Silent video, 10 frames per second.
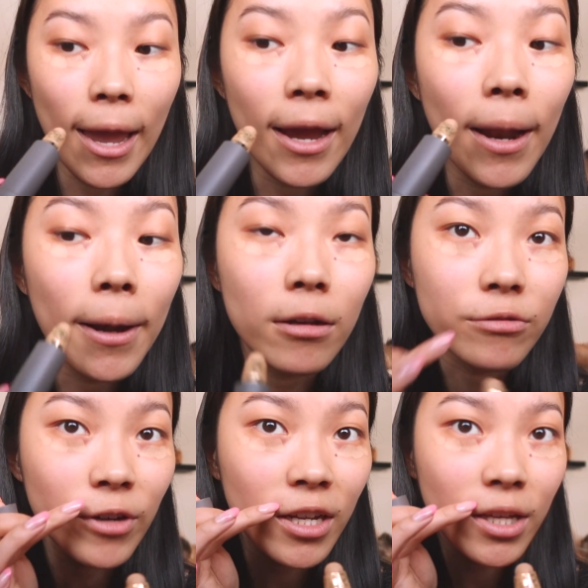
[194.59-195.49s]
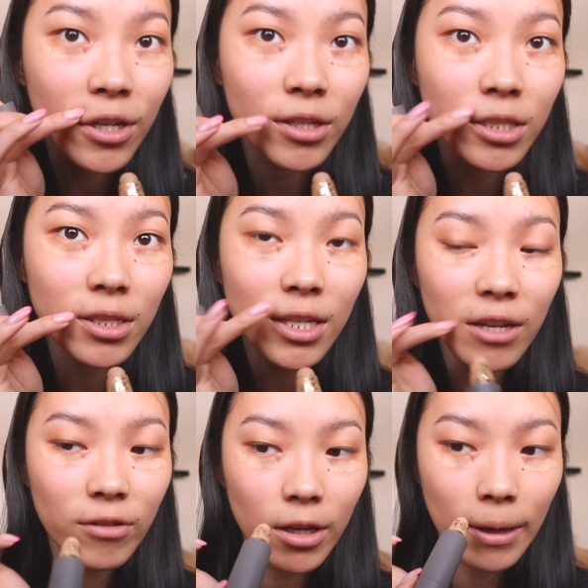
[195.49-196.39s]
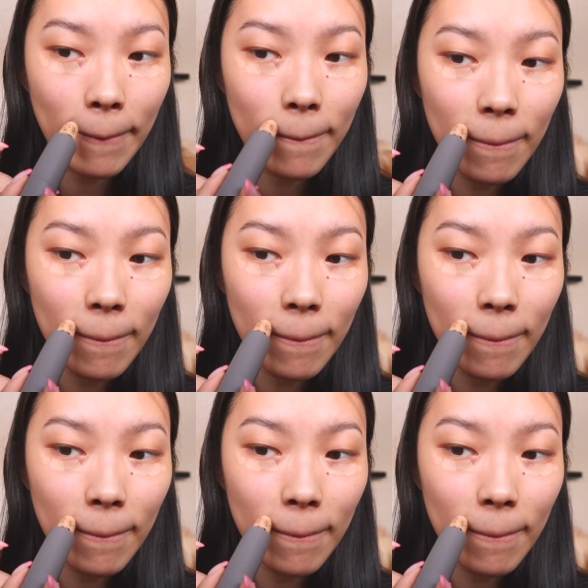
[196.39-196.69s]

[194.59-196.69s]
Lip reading: And right here, just because I have like